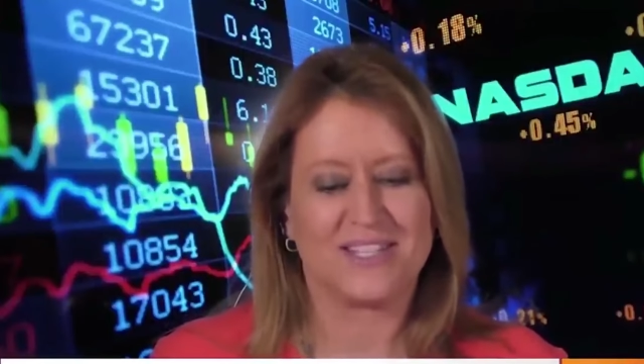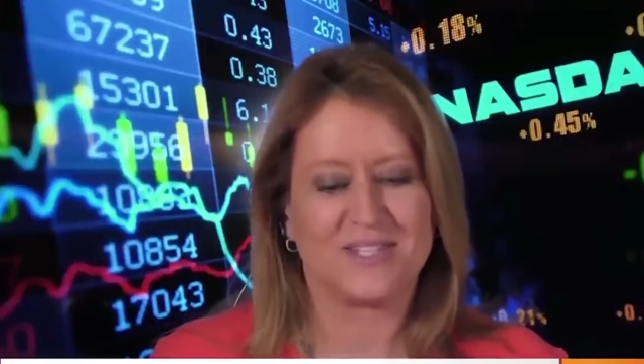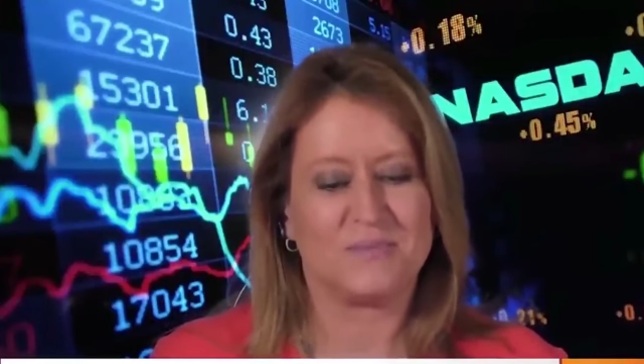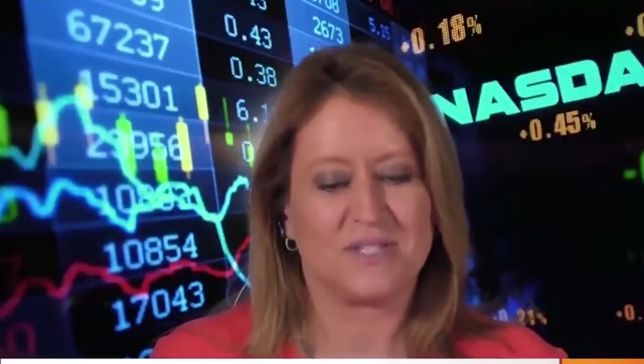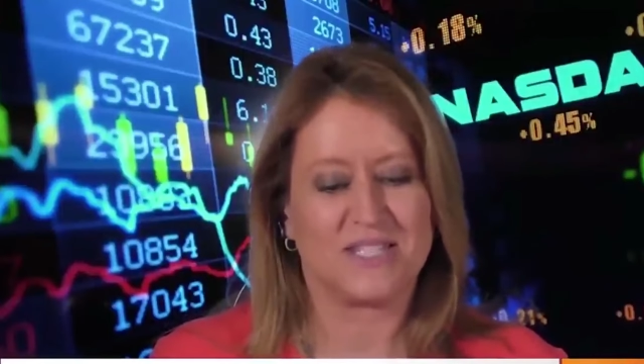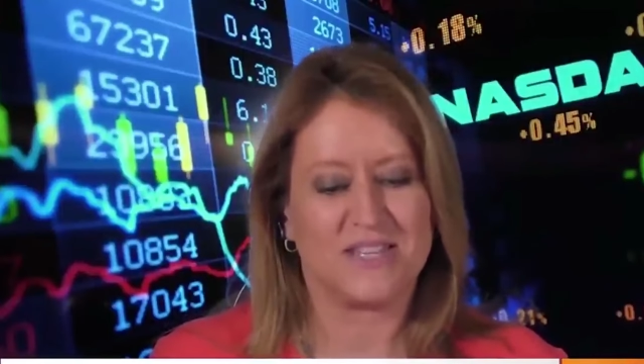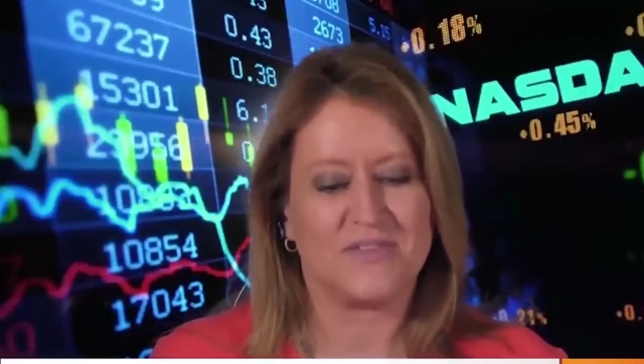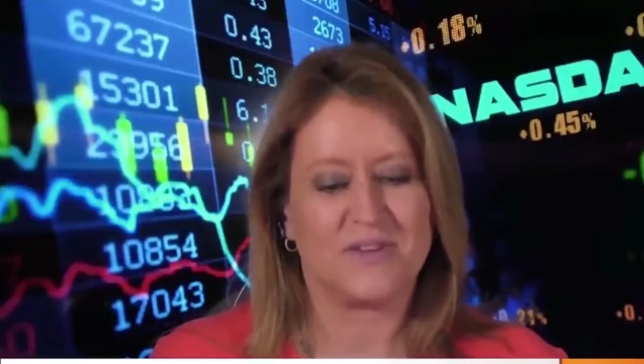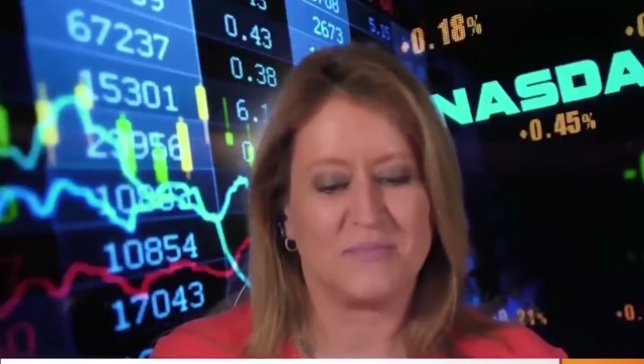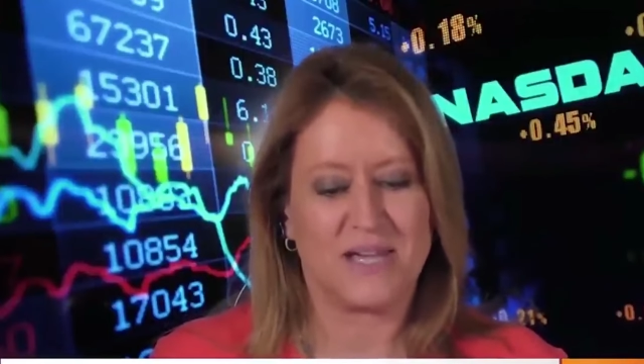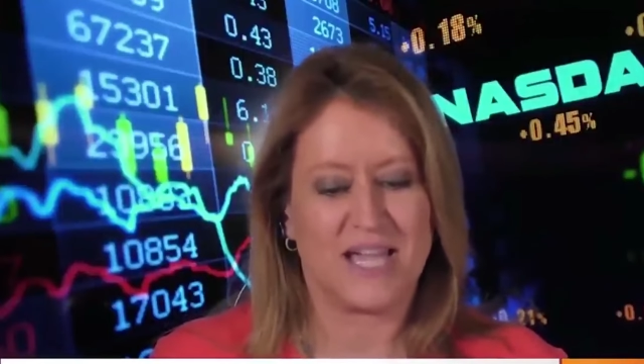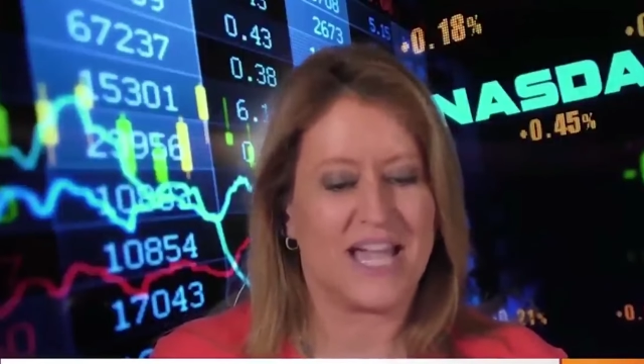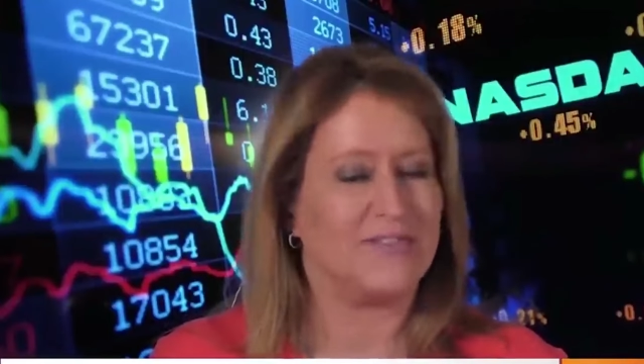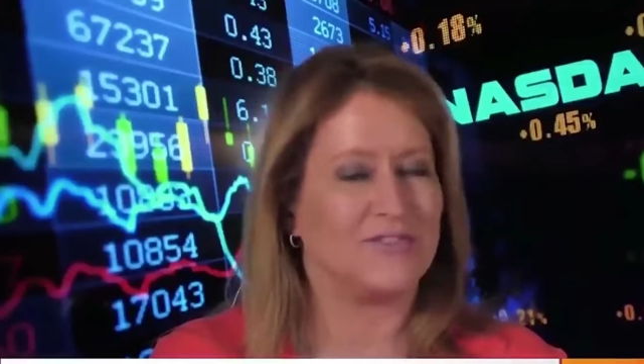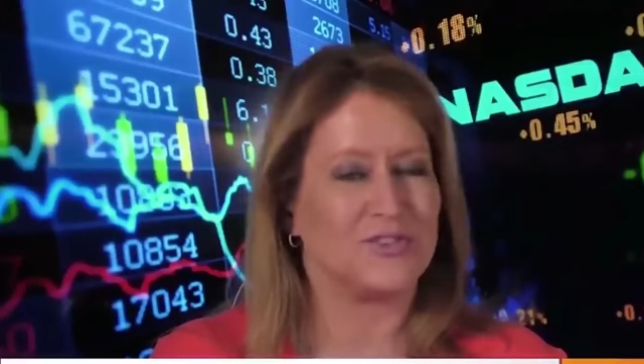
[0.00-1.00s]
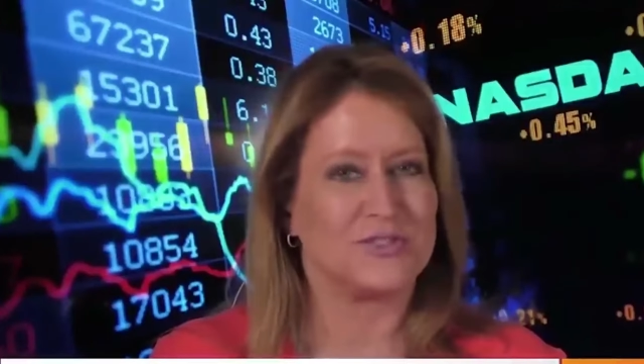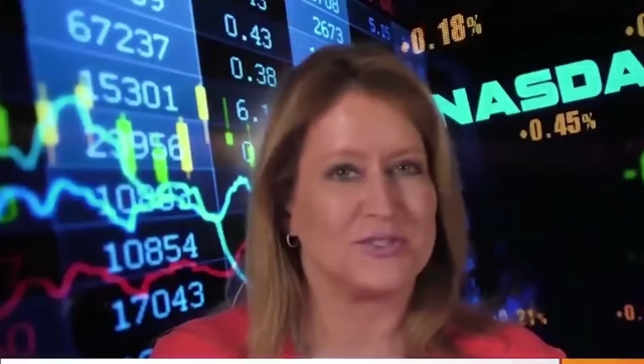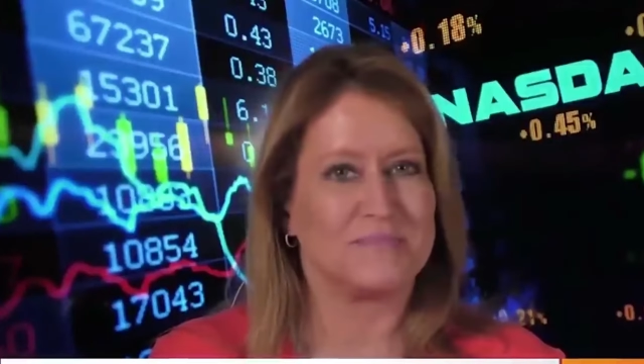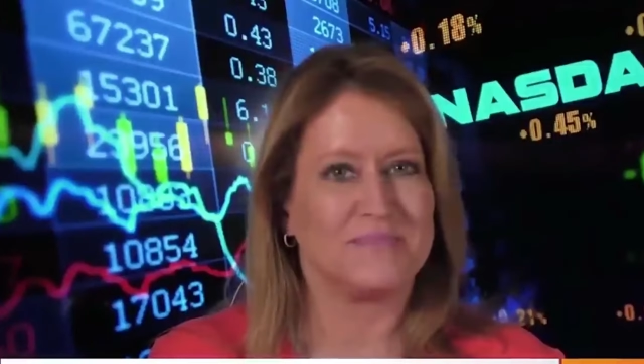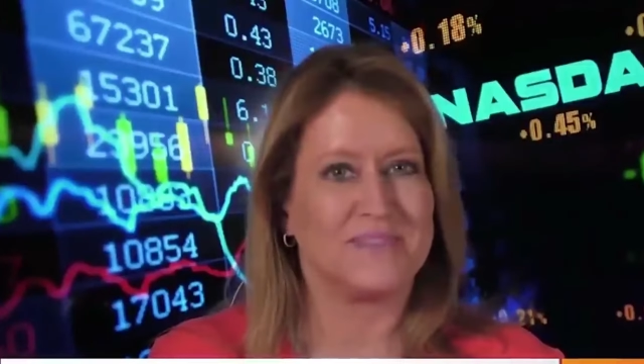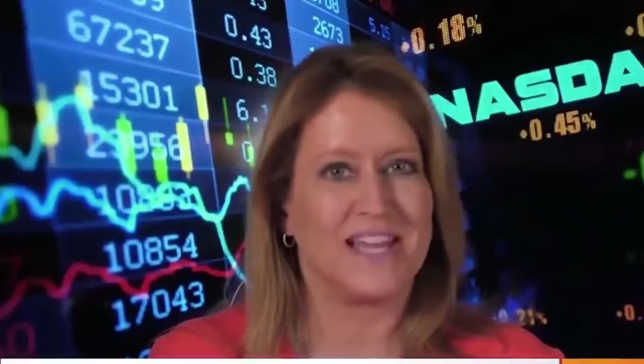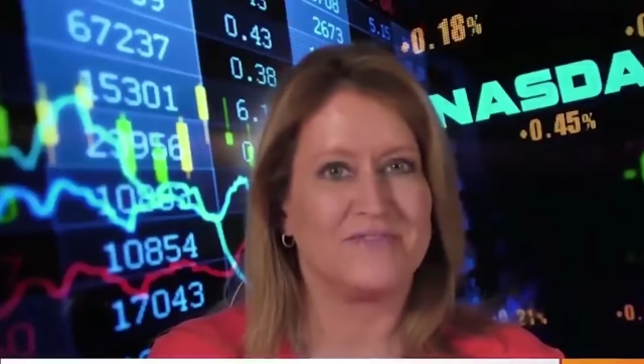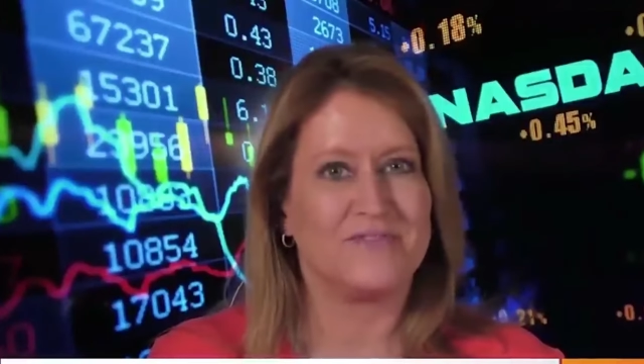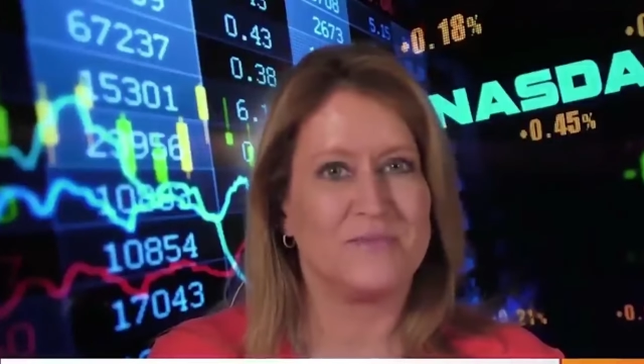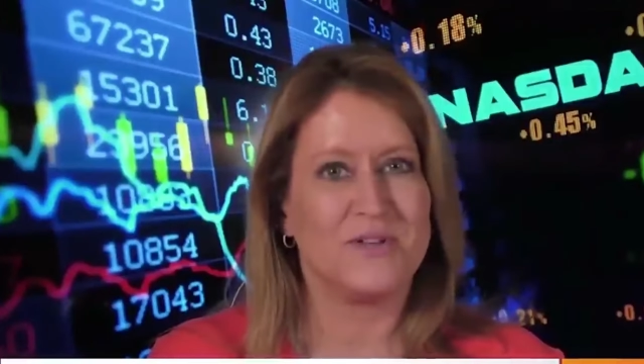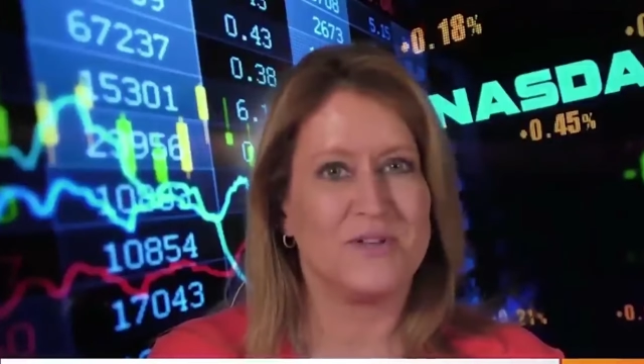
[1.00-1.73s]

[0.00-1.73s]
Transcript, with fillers: specific behaviors. Live